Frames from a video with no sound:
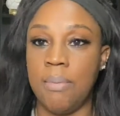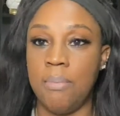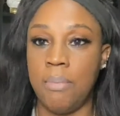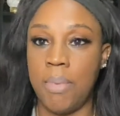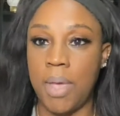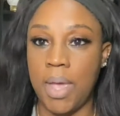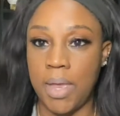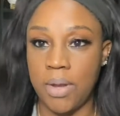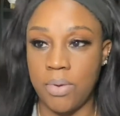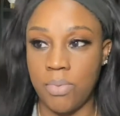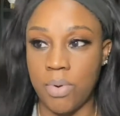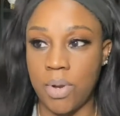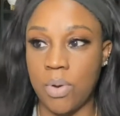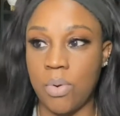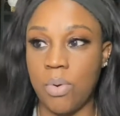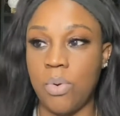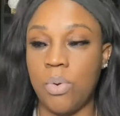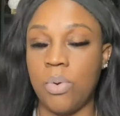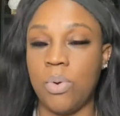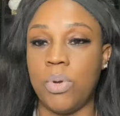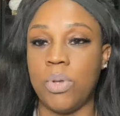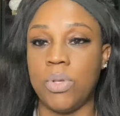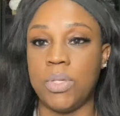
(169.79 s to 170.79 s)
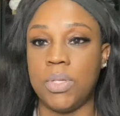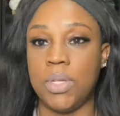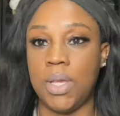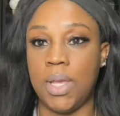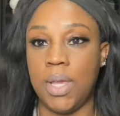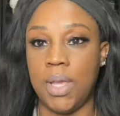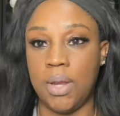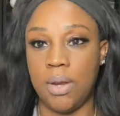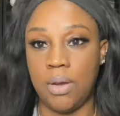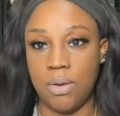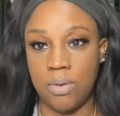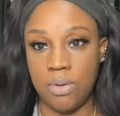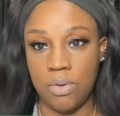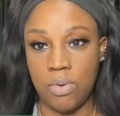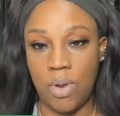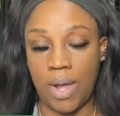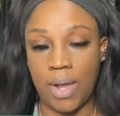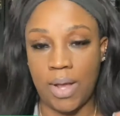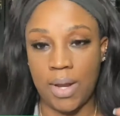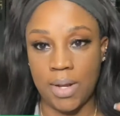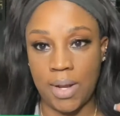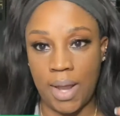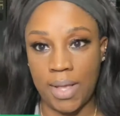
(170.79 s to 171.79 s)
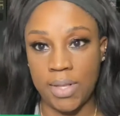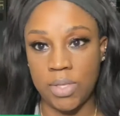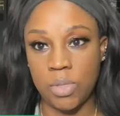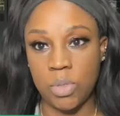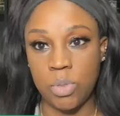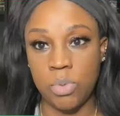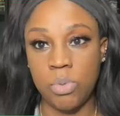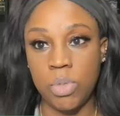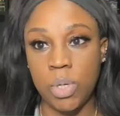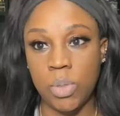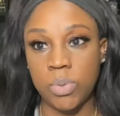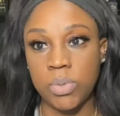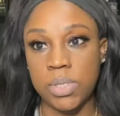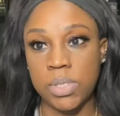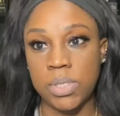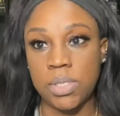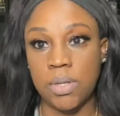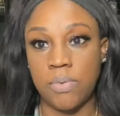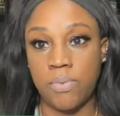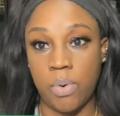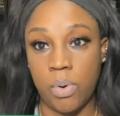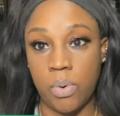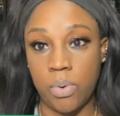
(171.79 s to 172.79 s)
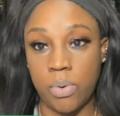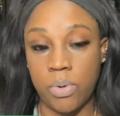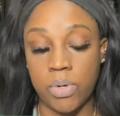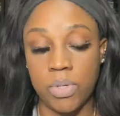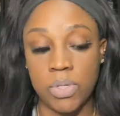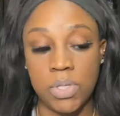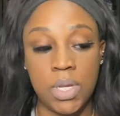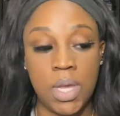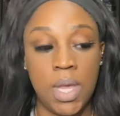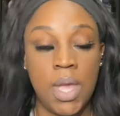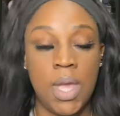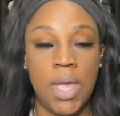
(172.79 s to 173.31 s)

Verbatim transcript: mandarin orange, and you like a, like two doses of orange.